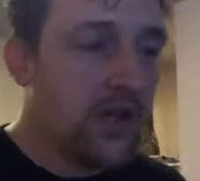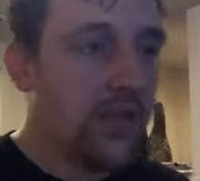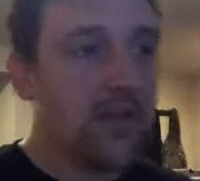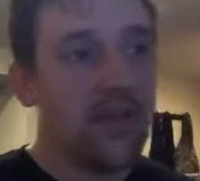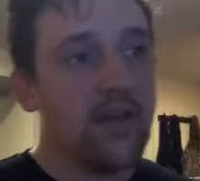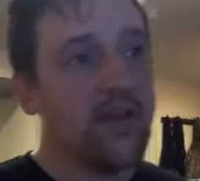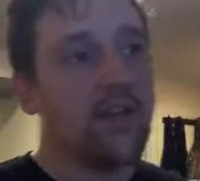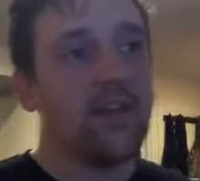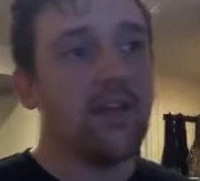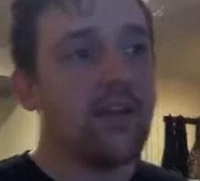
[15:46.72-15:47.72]

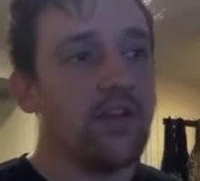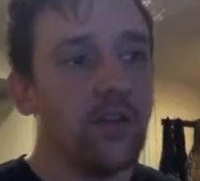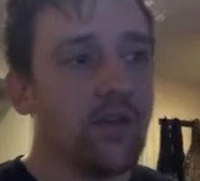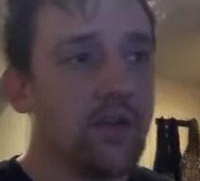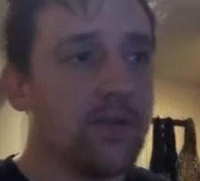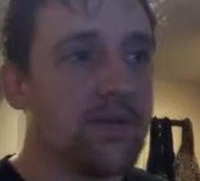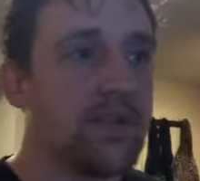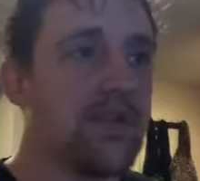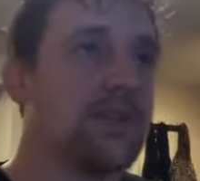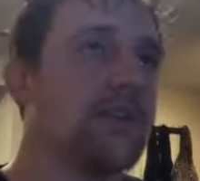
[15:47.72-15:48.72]
the the eternally
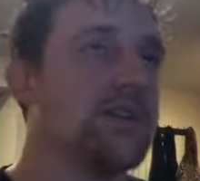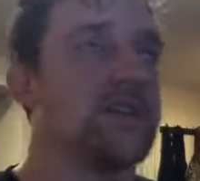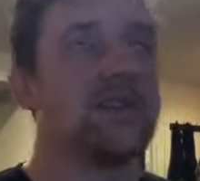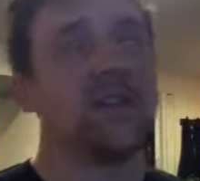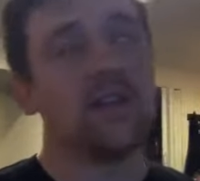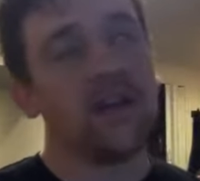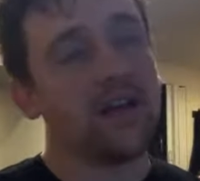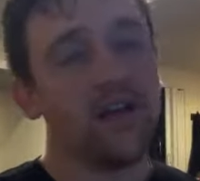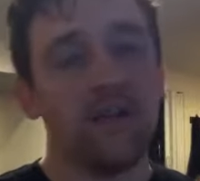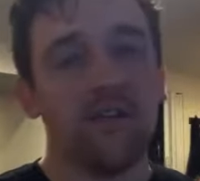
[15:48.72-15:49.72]
possesses like
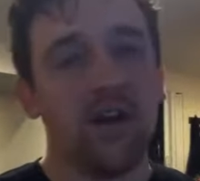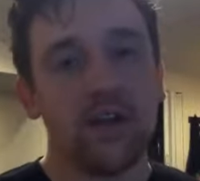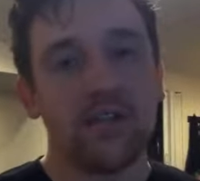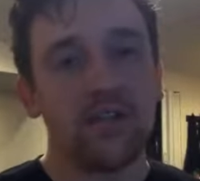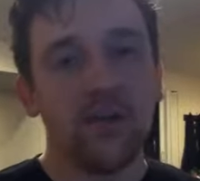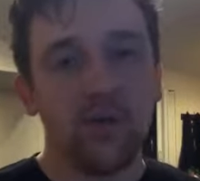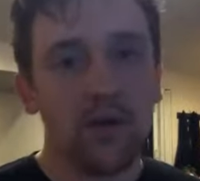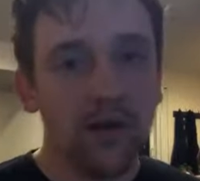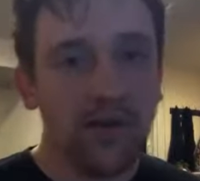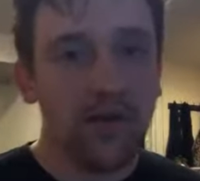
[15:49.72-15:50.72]
honestly, don't
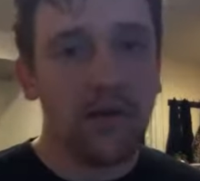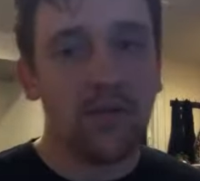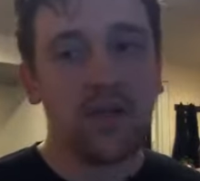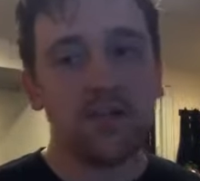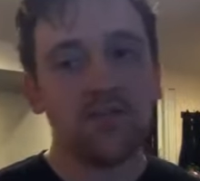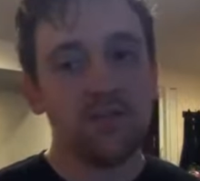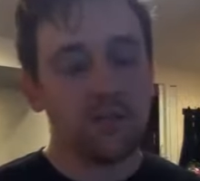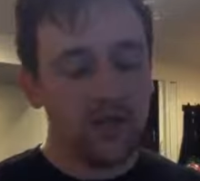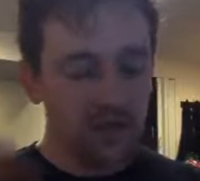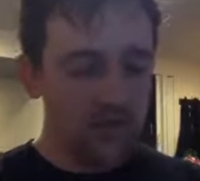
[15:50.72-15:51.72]
worry about that because if you
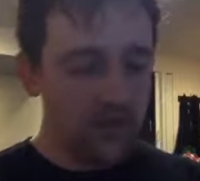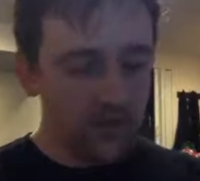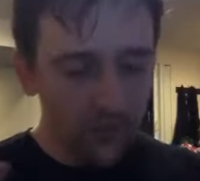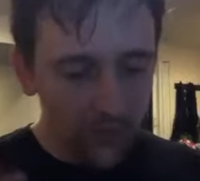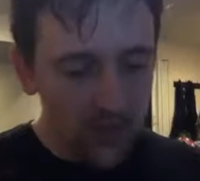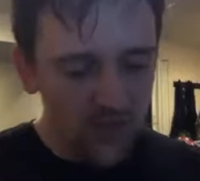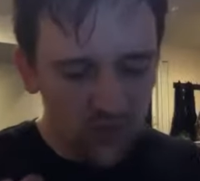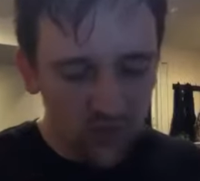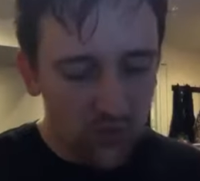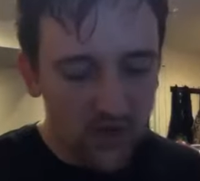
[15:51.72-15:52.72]
want to get into the really
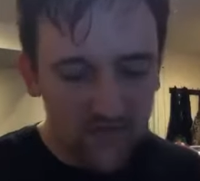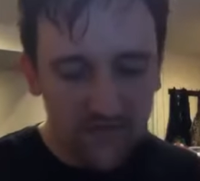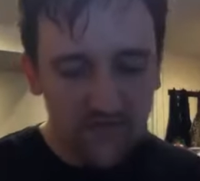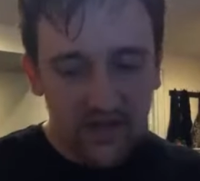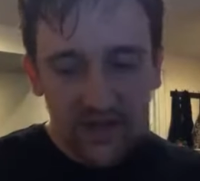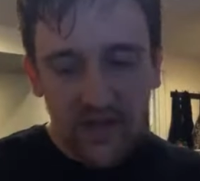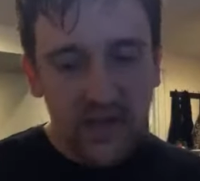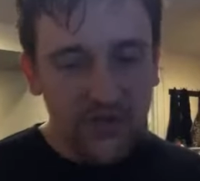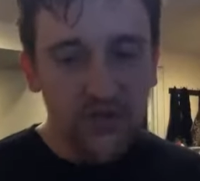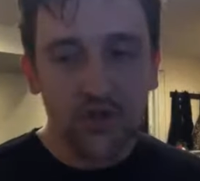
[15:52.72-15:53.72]
rough,
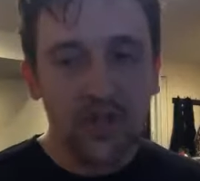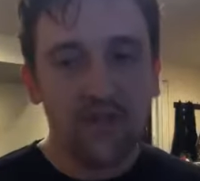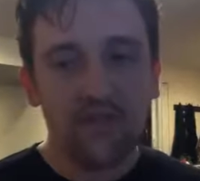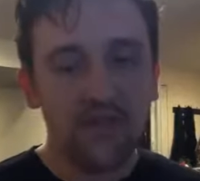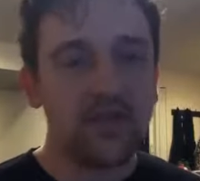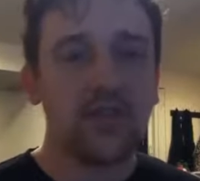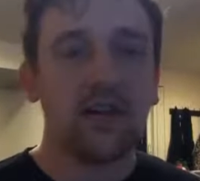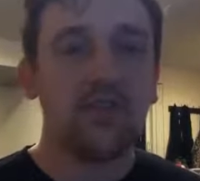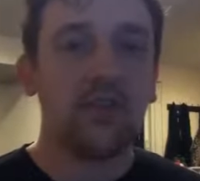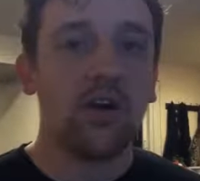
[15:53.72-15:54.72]
intricate
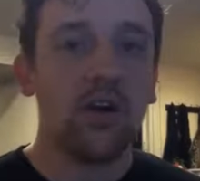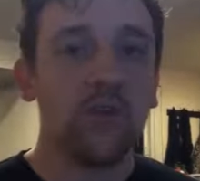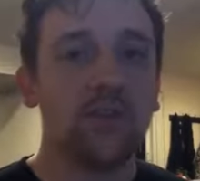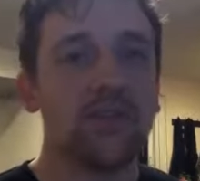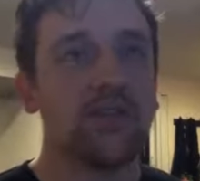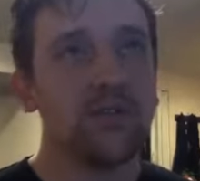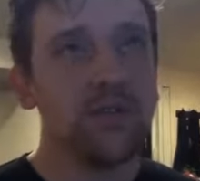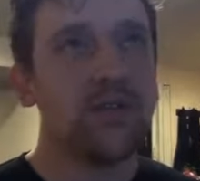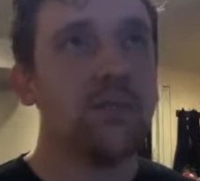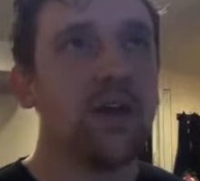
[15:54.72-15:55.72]
philosophical arguments, there is a
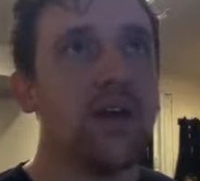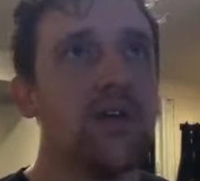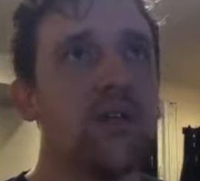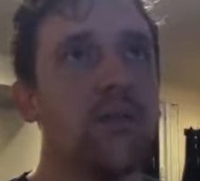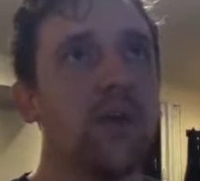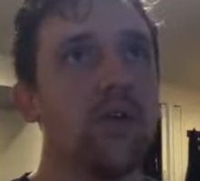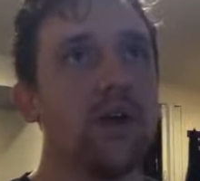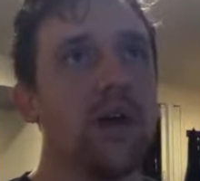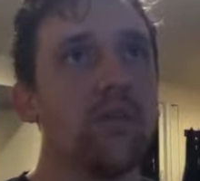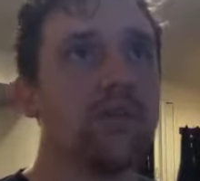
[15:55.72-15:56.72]
debate whether
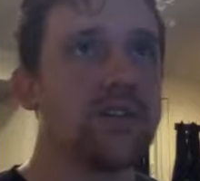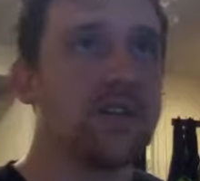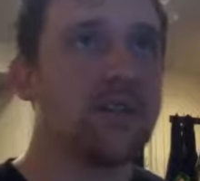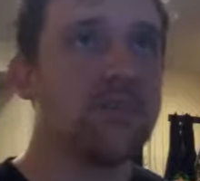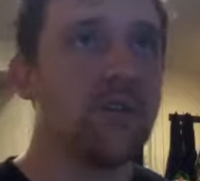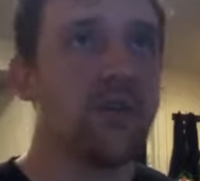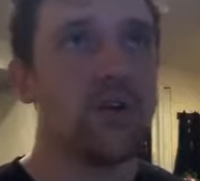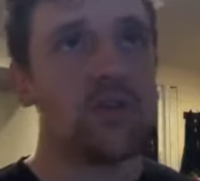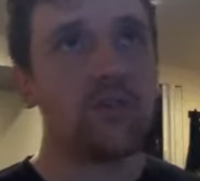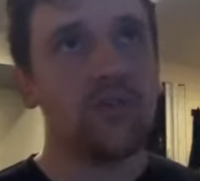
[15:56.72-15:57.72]
God possesses middle
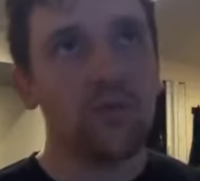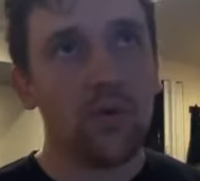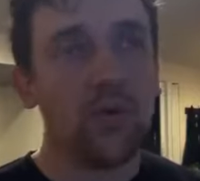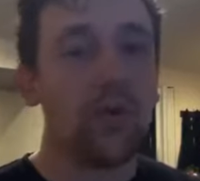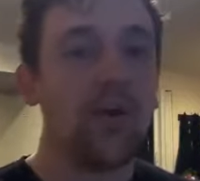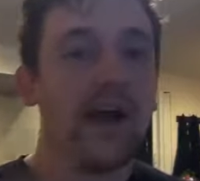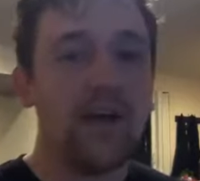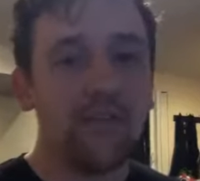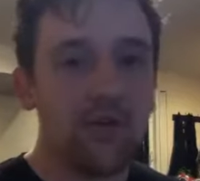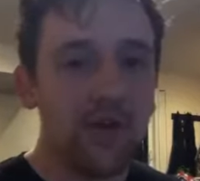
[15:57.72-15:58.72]
knowledge before or
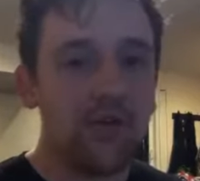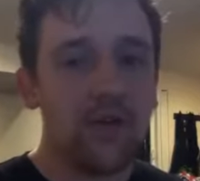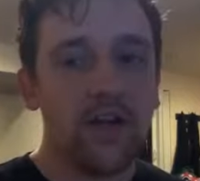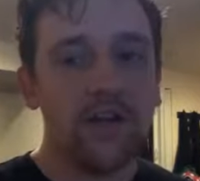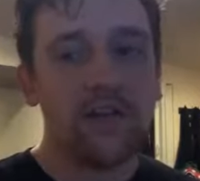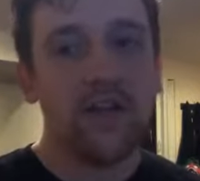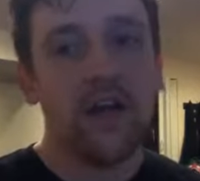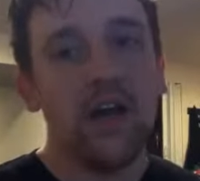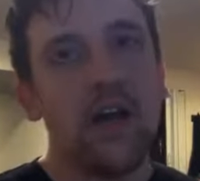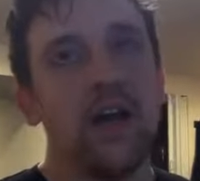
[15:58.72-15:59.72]
after he creates.
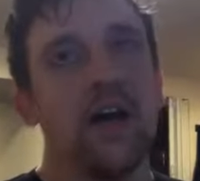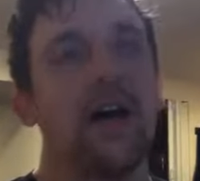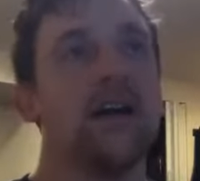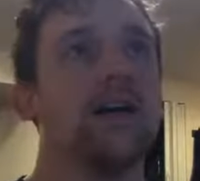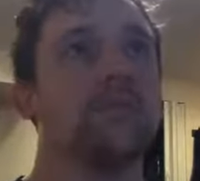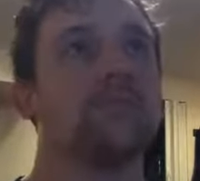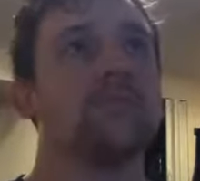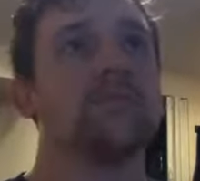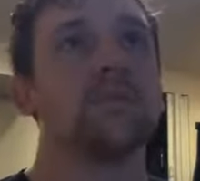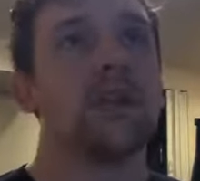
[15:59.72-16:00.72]
Um,
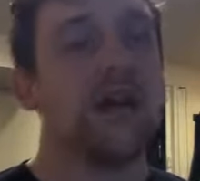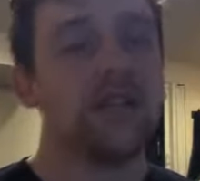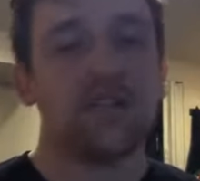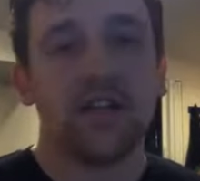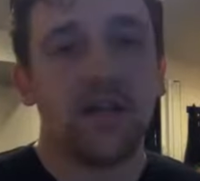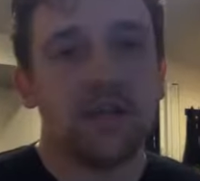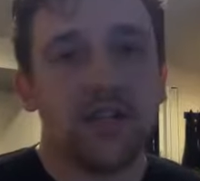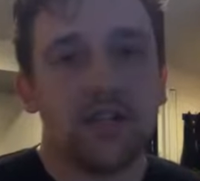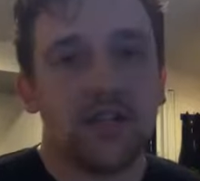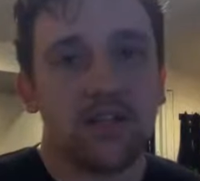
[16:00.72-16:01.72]
I just think it
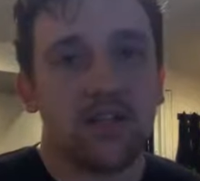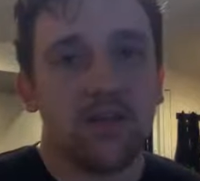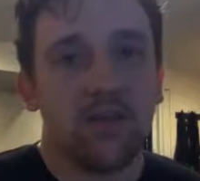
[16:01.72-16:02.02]
makes sense that